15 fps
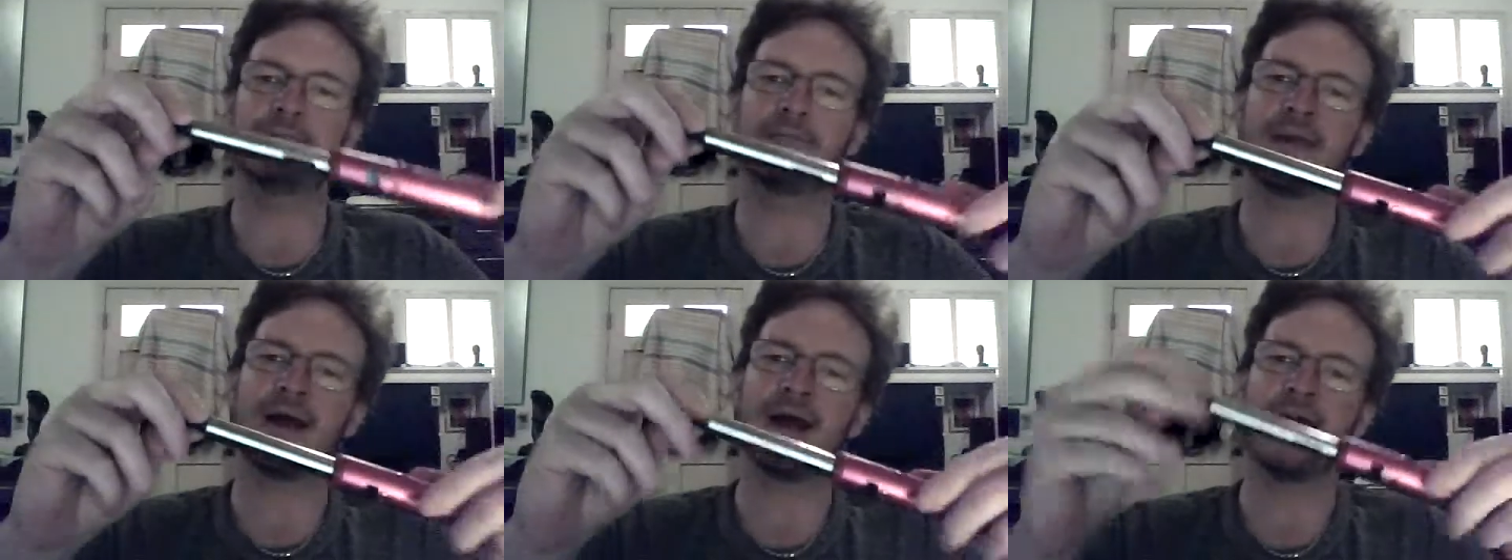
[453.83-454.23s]

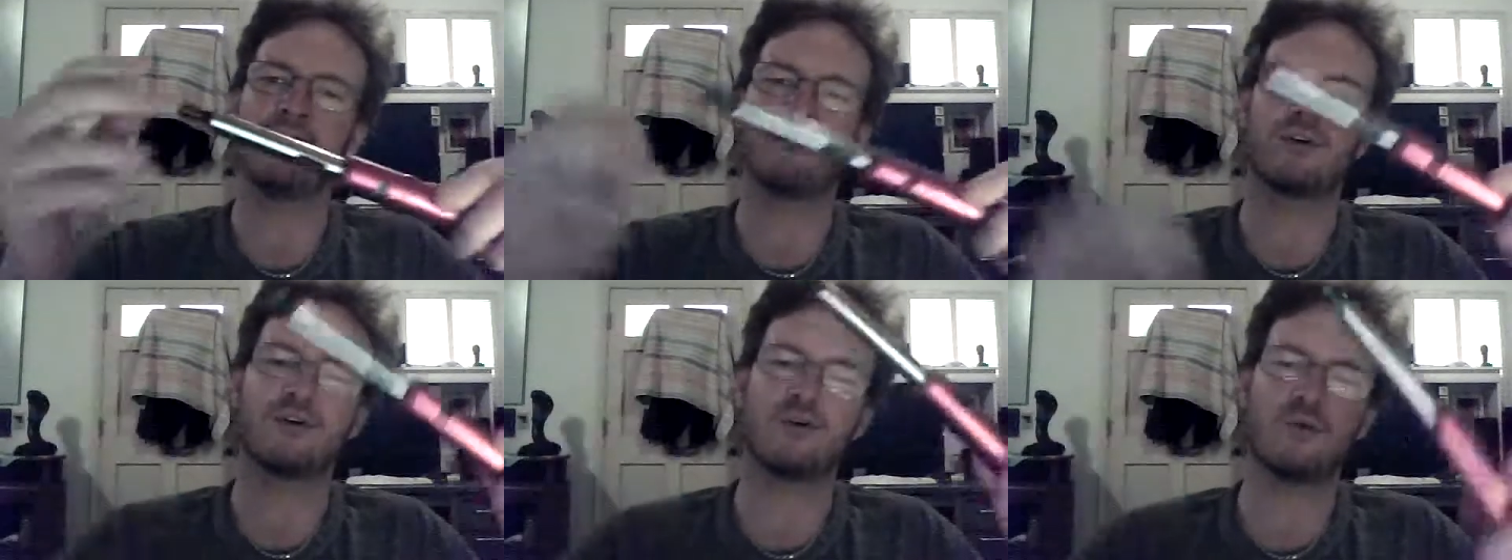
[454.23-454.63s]
I have
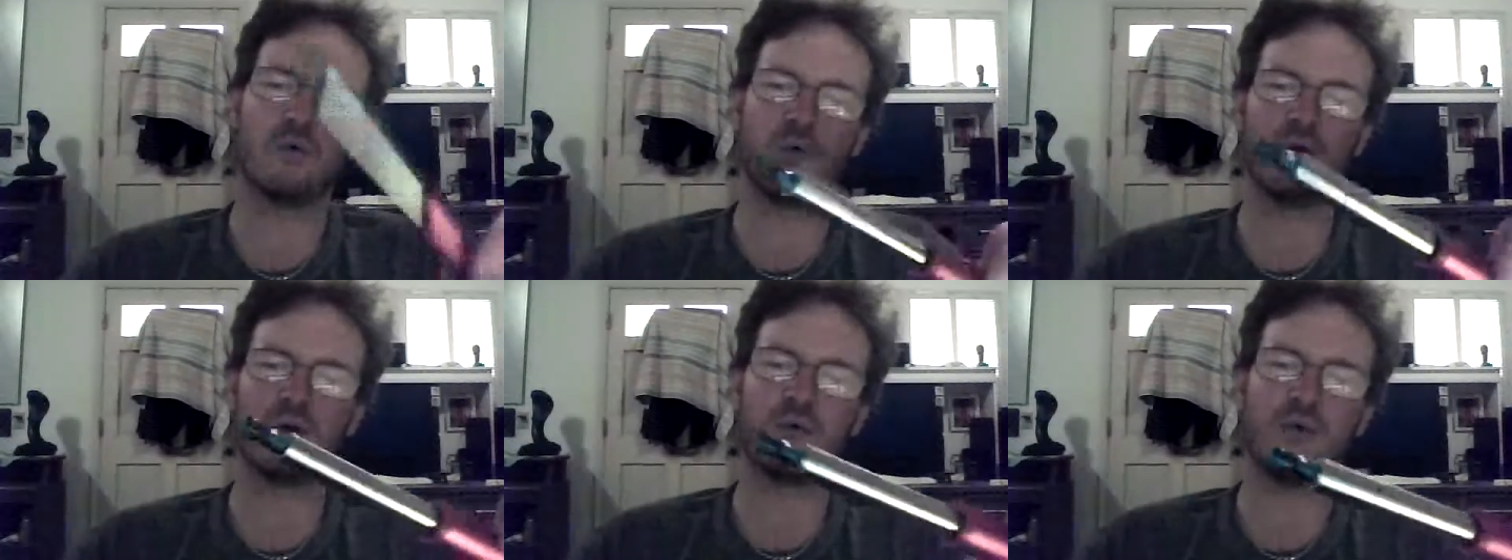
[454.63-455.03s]
the
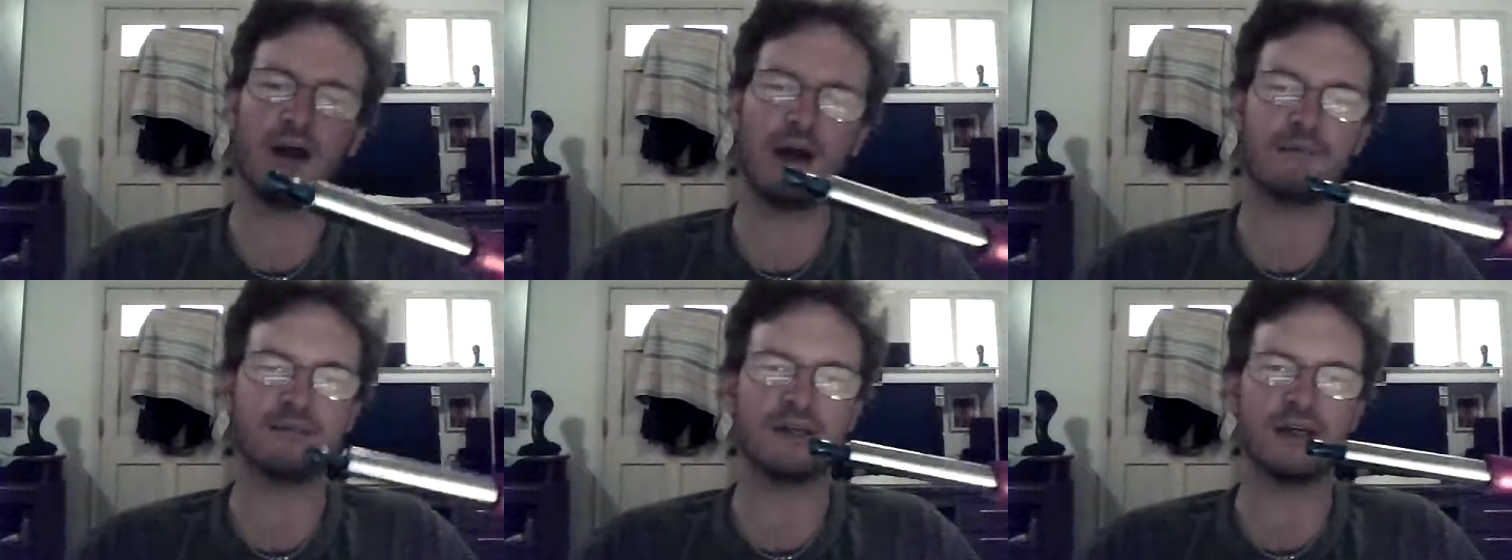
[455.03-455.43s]
coil
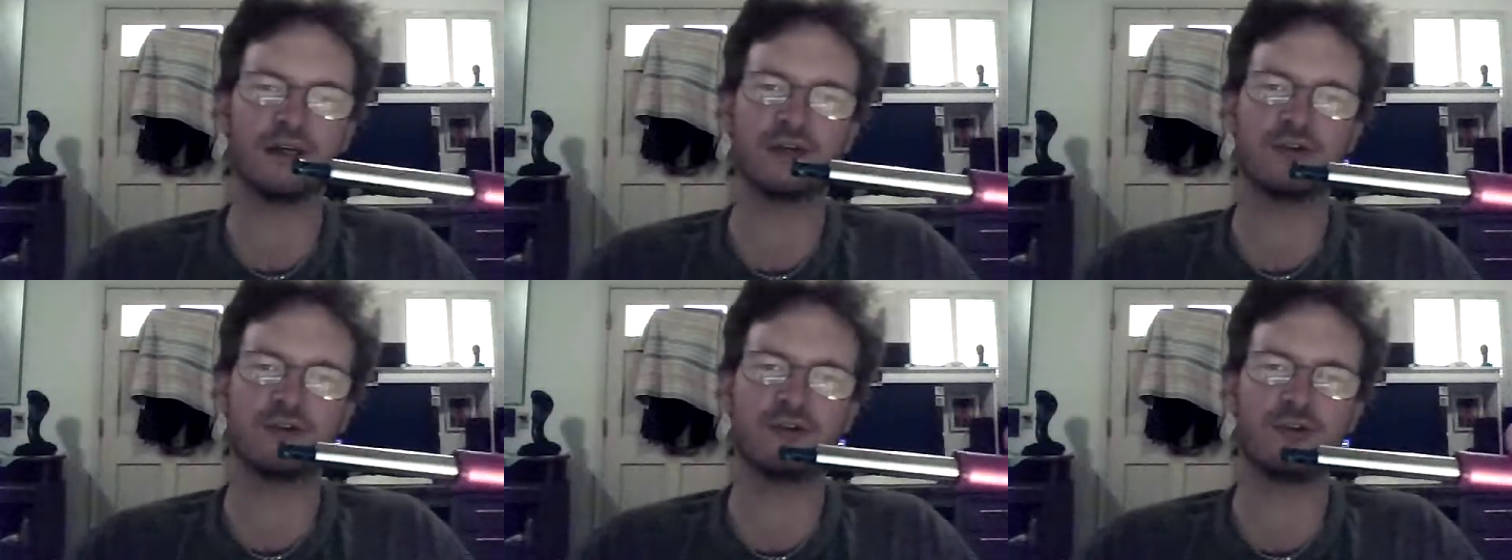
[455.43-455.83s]
wrapped at
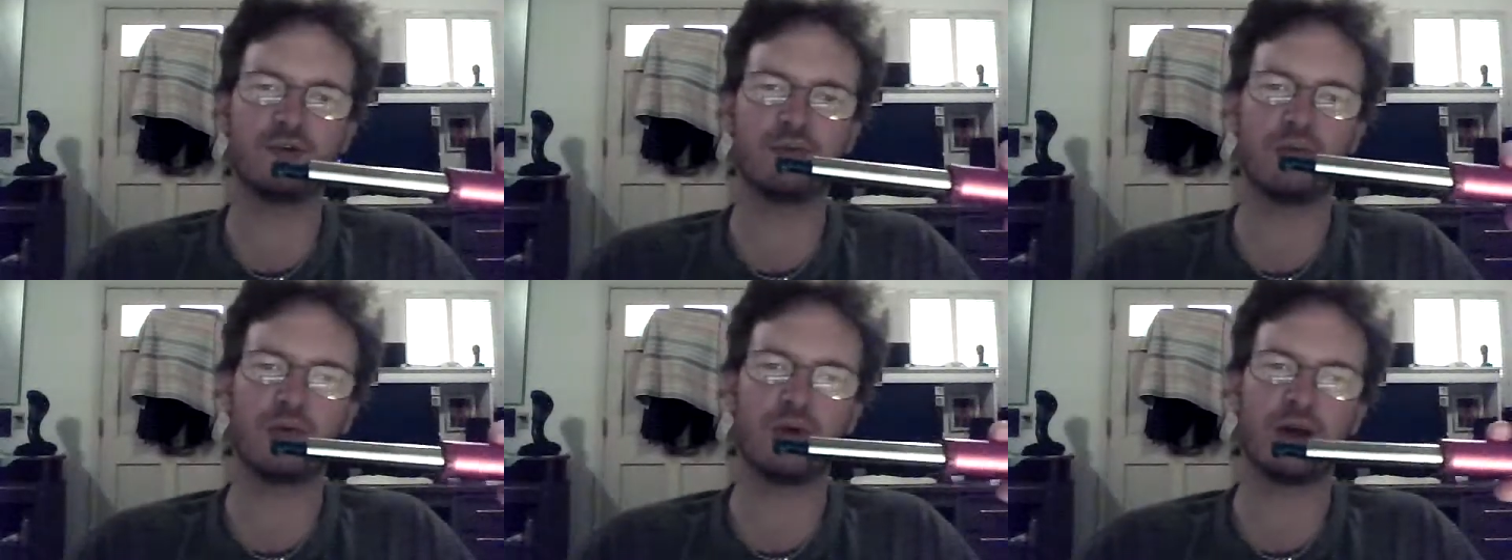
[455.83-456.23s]

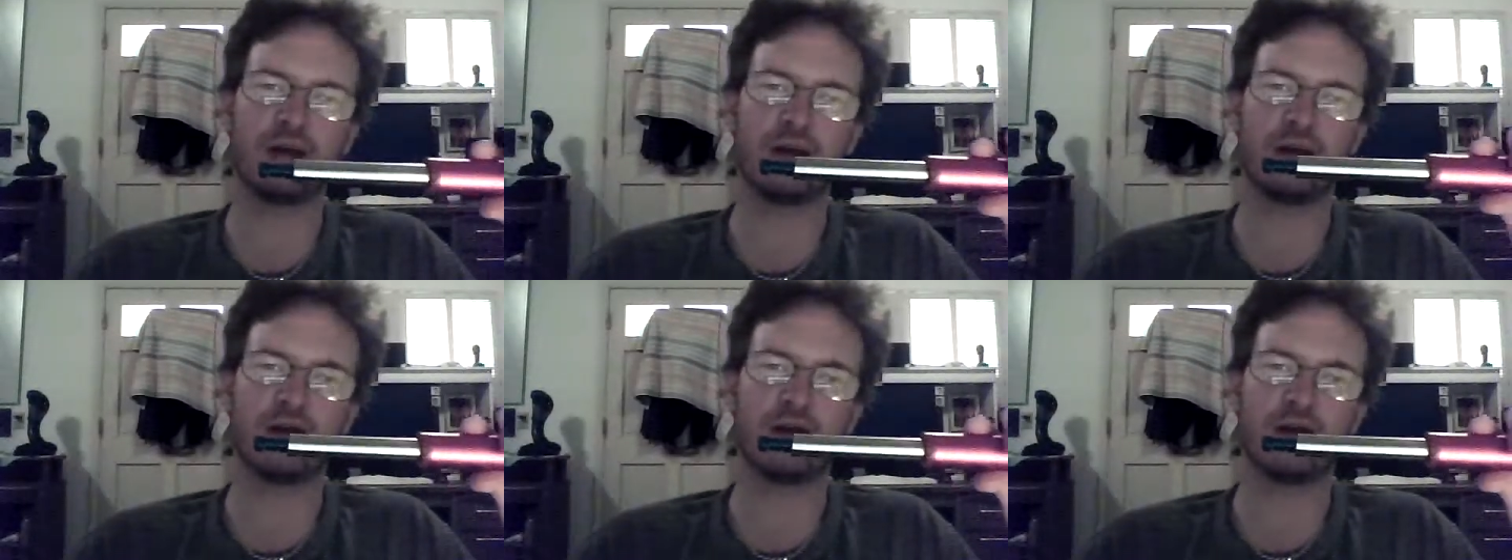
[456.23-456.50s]
2.8